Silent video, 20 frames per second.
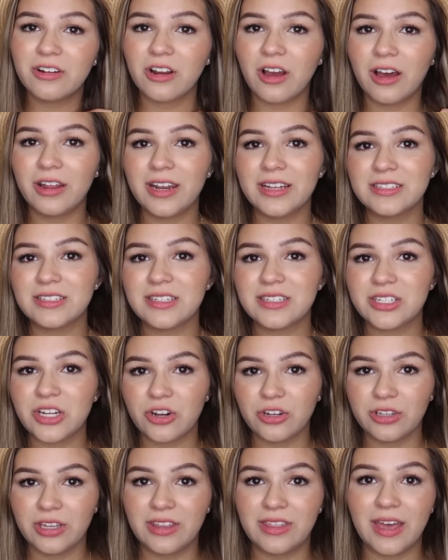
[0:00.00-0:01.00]
not
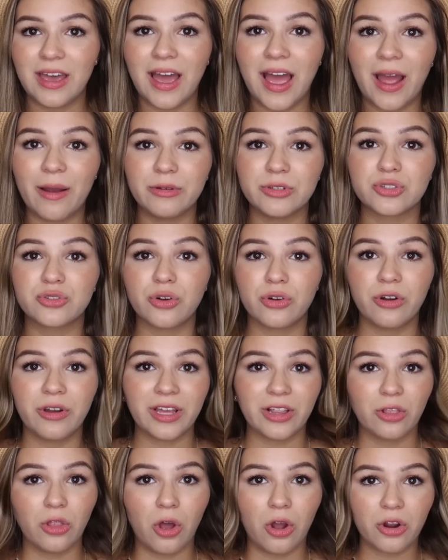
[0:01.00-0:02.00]
necessarily that I was
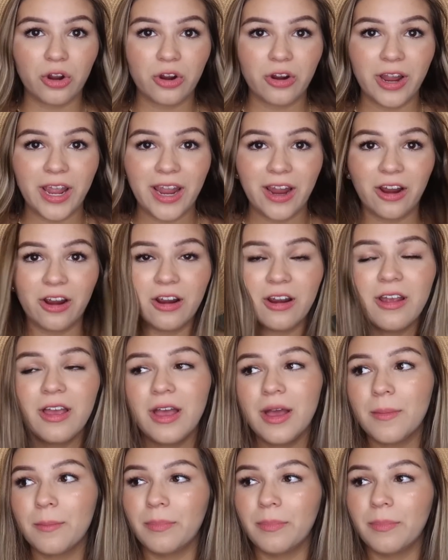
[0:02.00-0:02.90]
growing longer hair,